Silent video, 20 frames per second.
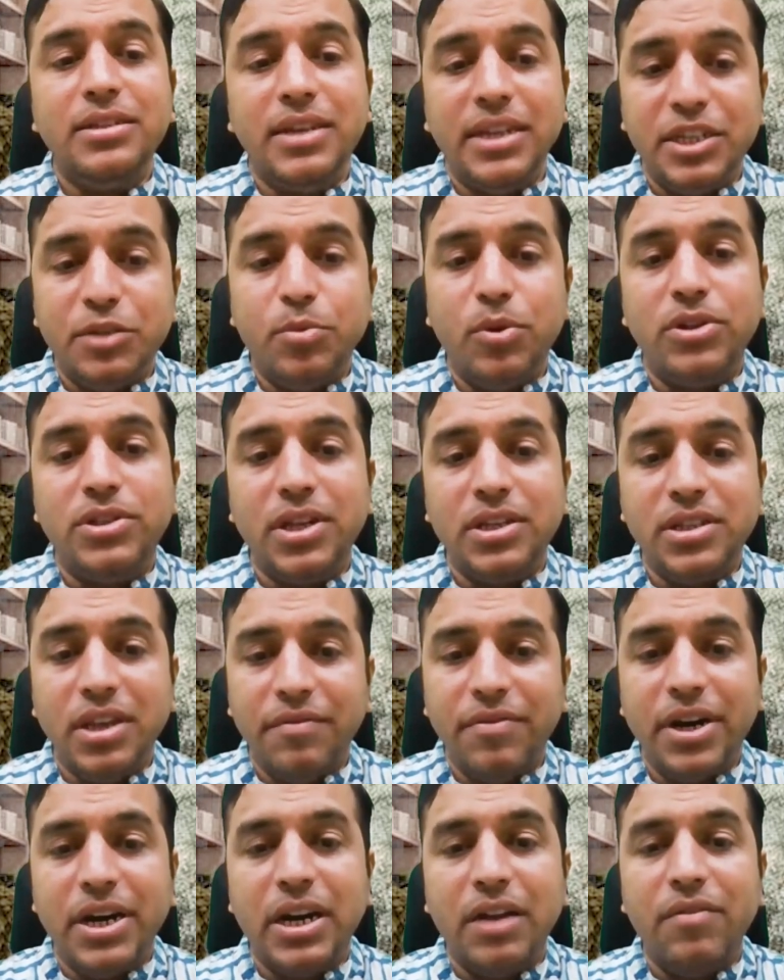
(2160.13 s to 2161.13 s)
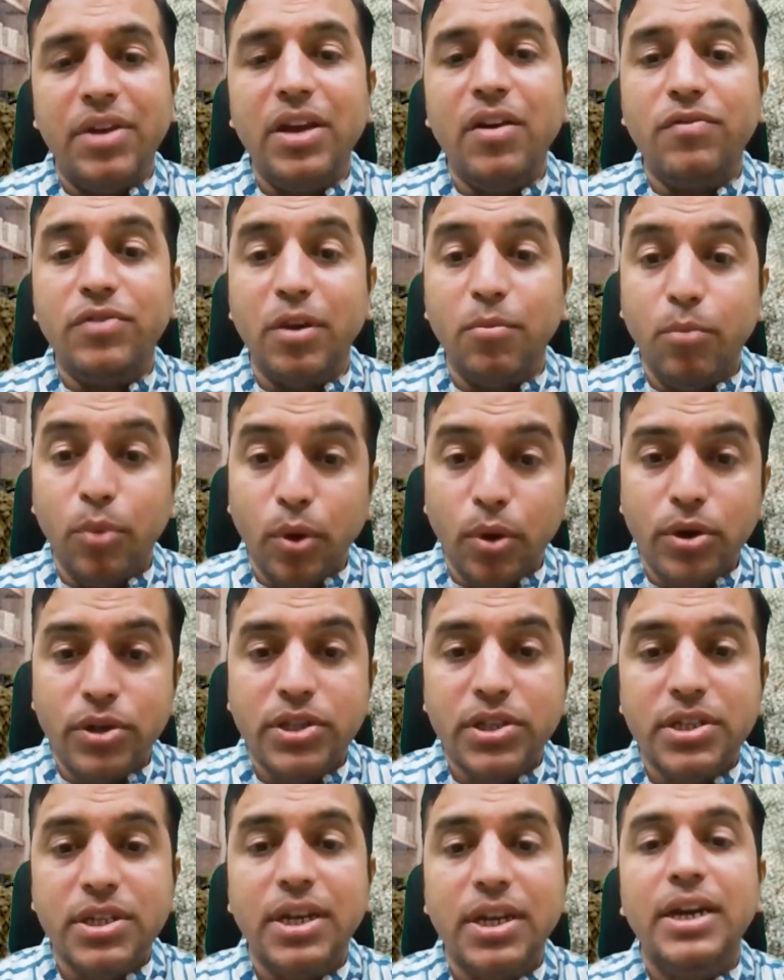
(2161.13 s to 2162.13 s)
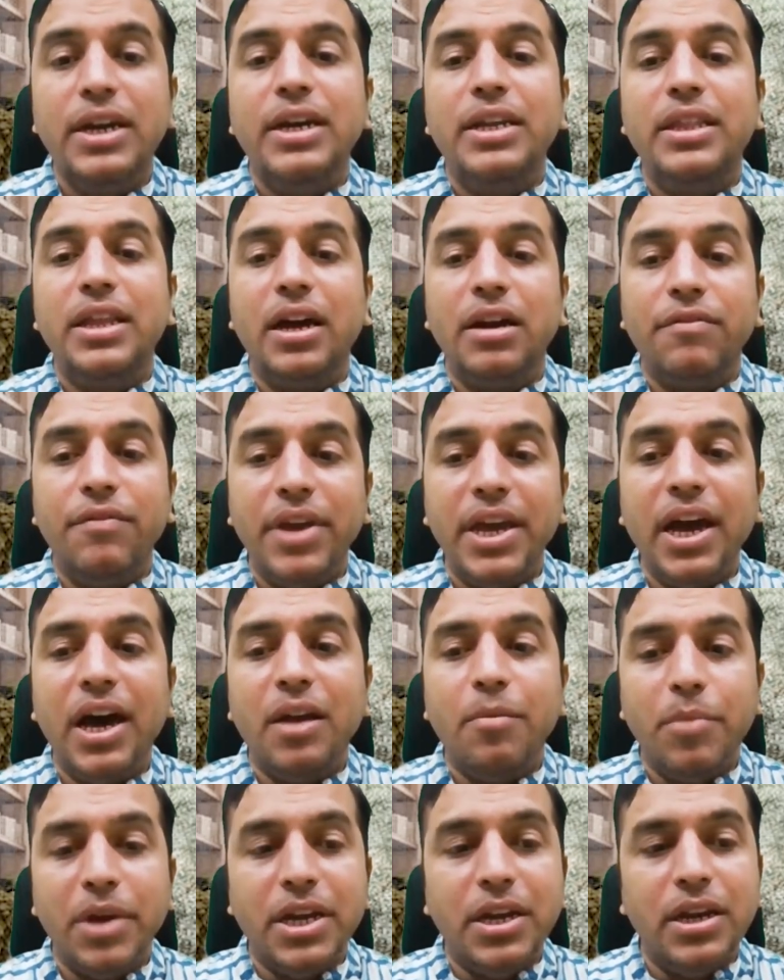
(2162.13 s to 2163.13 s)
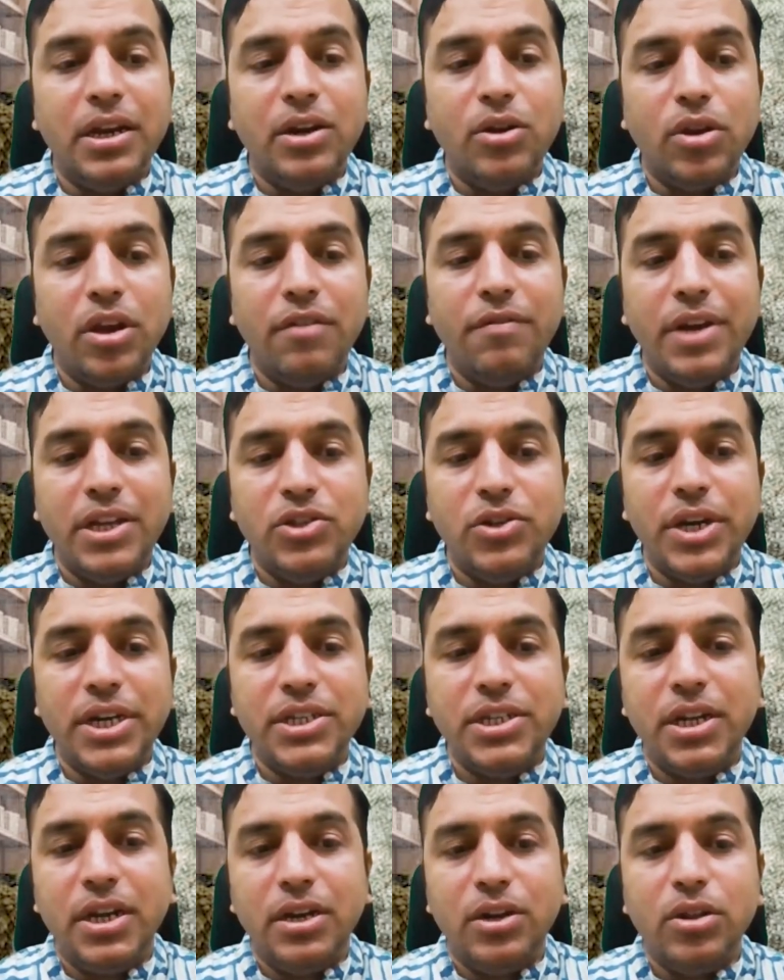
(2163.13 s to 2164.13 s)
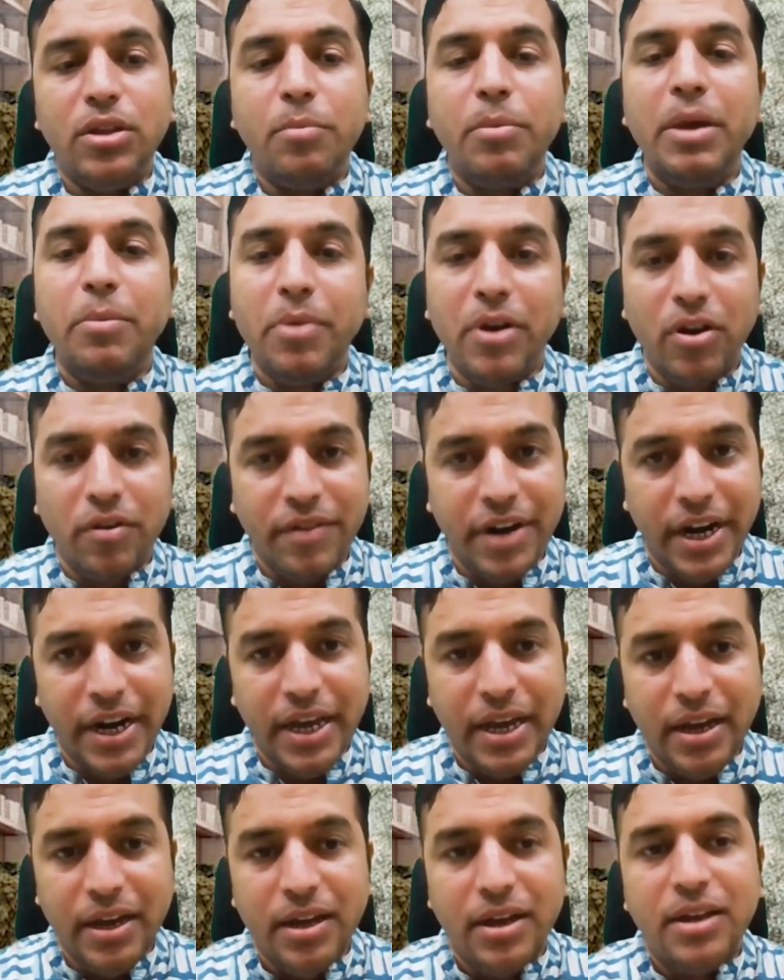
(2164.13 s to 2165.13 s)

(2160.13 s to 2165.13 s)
disposes effectively of the boast that we are beginning to give education to the people of India.